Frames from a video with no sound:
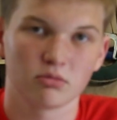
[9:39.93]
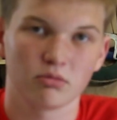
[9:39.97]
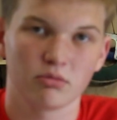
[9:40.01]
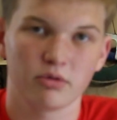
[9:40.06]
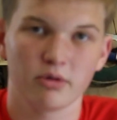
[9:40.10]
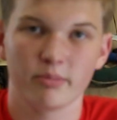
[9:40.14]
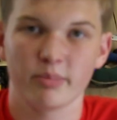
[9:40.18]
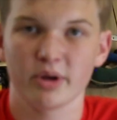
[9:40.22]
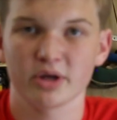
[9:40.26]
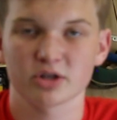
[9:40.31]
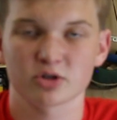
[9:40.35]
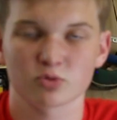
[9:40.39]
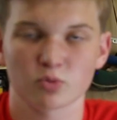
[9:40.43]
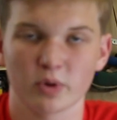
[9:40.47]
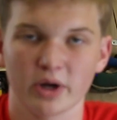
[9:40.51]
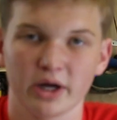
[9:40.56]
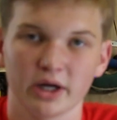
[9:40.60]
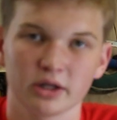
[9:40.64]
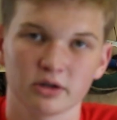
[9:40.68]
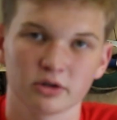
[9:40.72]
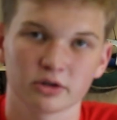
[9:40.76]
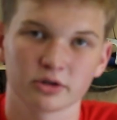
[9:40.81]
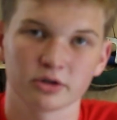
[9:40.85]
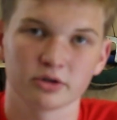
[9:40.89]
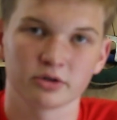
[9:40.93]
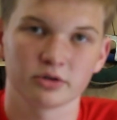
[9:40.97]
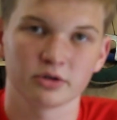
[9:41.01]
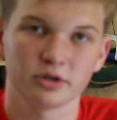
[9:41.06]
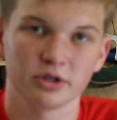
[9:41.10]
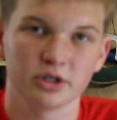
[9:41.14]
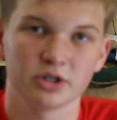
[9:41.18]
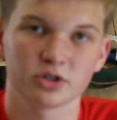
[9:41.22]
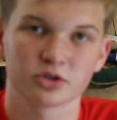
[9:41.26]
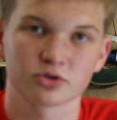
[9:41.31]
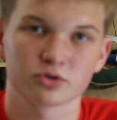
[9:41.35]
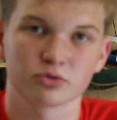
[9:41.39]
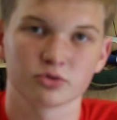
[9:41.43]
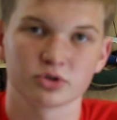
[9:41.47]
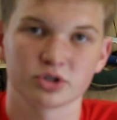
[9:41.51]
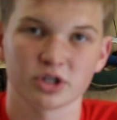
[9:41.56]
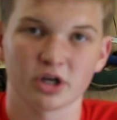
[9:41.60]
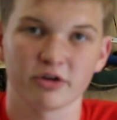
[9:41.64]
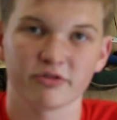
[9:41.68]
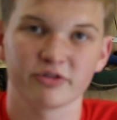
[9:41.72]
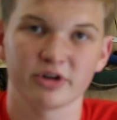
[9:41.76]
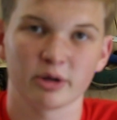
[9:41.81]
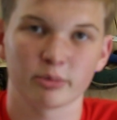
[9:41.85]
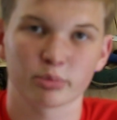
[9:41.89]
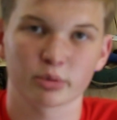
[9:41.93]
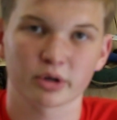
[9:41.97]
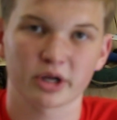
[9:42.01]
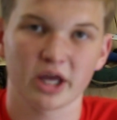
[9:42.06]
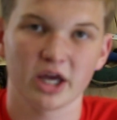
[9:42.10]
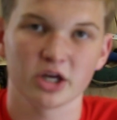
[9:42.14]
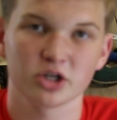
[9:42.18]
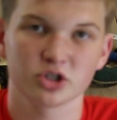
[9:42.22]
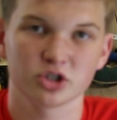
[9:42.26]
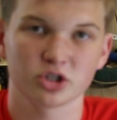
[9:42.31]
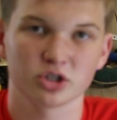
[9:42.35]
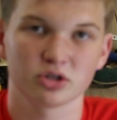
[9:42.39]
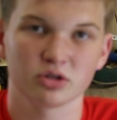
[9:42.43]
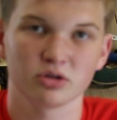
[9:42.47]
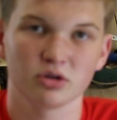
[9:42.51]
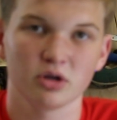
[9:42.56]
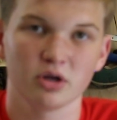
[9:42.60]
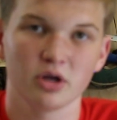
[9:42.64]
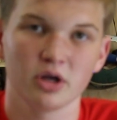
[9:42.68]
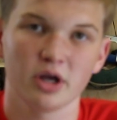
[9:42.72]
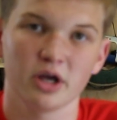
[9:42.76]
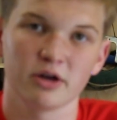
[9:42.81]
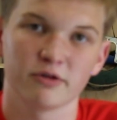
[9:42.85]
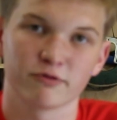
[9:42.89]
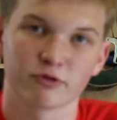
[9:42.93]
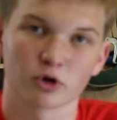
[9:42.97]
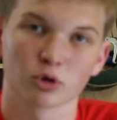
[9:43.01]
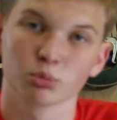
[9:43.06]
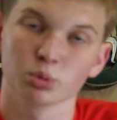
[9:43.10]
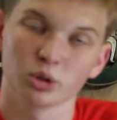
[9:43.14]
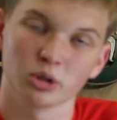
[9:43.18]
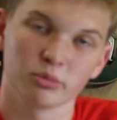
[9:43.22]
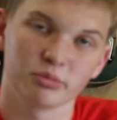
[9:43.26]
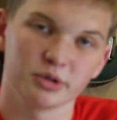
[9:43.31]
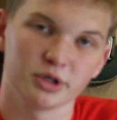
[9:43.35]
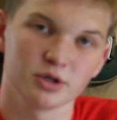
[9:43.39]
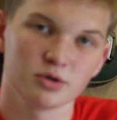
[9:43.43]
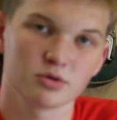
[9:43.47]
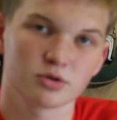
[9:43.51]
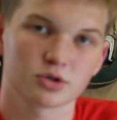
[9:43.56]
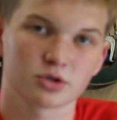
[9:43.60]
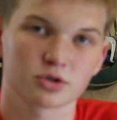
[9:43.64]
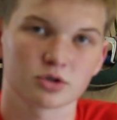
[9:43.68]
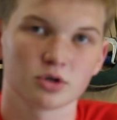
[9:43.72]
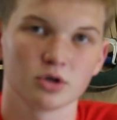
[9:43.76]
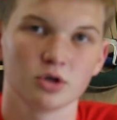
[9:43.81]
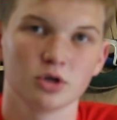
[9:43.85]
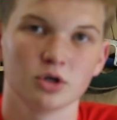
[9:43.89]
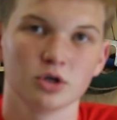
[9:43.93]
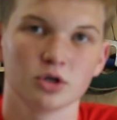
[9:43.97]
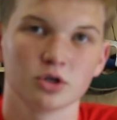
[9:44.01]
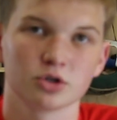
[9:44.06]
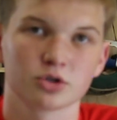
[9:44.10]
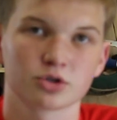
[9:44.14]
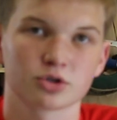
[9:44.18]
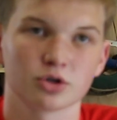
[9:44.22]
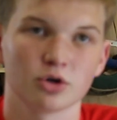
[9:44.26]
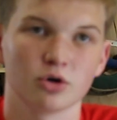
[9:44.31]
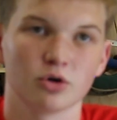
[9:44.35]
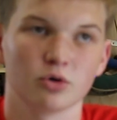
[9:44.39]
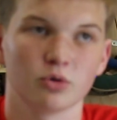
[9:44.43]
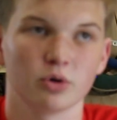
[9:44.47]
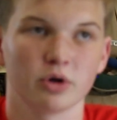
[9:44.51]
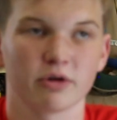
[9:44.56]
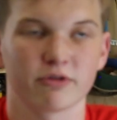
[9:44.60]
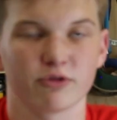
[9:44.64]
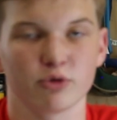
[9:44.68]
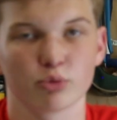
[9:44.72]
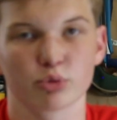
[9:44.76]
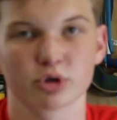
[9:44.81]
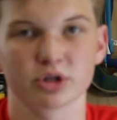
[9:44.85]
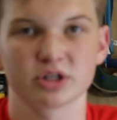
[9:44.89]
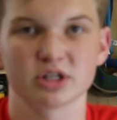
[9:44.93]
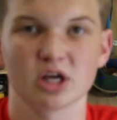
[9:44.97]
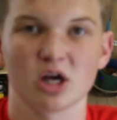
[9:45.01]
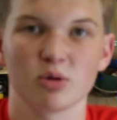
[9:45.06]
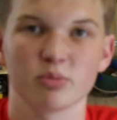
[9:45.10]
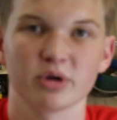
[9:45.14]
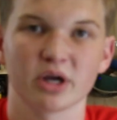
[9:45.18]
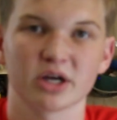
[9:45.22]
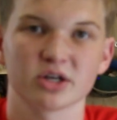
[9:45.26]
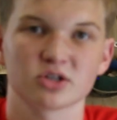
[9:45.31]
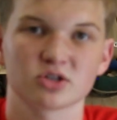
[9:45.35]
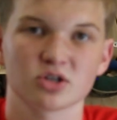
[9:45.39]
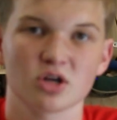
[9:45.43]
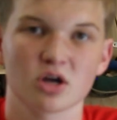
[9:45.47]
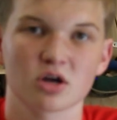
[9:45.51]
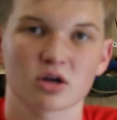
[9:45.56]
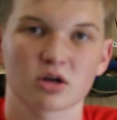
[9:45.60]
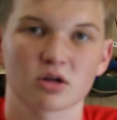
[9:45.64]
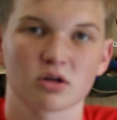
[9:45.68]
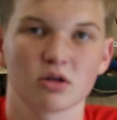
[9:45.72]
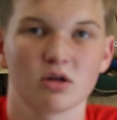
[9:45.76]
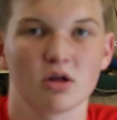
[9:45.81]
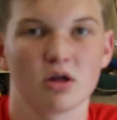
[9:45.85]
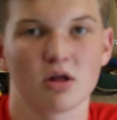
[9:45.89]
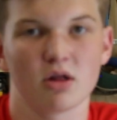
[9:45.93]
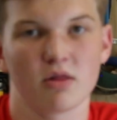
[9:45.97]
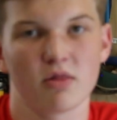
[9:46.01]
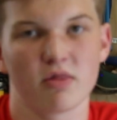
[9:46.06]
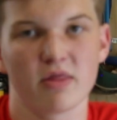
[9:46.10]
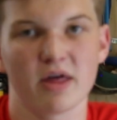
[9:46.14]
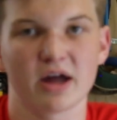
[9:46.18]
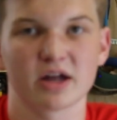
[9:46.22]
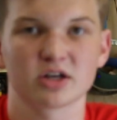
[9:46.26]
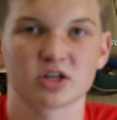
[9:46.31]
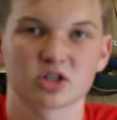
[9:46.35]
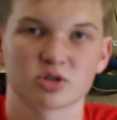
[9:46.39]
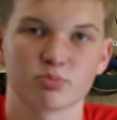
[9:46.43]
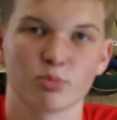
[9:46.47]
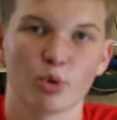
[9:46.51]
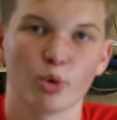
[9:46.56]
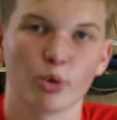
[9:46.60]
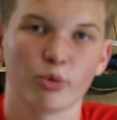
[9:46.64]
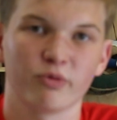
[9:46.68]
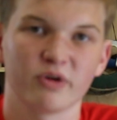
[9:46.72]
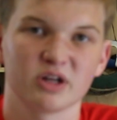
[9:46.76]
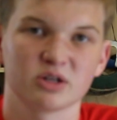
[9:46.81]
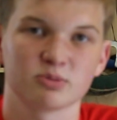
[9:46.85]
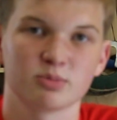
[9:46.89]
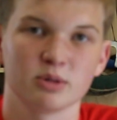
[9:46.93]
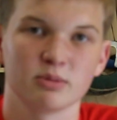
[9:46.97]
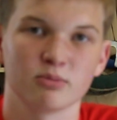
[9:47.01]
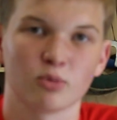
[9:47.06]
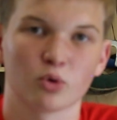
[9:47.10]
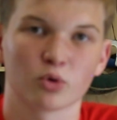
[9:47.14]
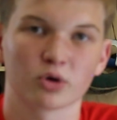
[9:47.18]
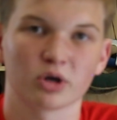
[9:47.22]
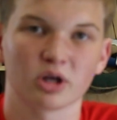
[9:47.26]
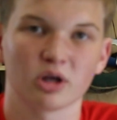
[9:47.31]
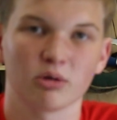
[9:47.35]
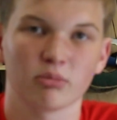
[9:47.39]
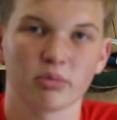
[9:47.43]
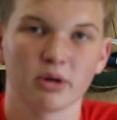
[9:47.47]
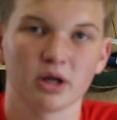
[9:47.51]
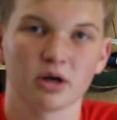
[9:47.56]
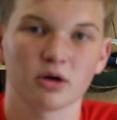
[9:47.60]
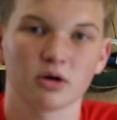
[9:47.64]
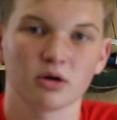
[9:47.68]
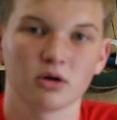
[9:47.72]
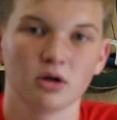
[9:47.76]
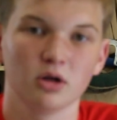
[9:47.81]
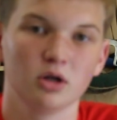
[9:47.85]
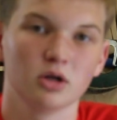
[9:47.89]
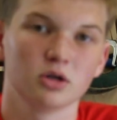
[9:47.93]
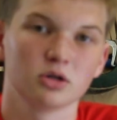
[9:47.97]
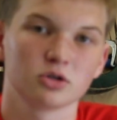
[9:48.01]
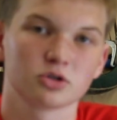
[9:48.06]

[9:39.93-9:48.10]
The best way I learn is through self-deprecation and verbal abuse. So if you were to tell me I suck, that just motivates me more to get better.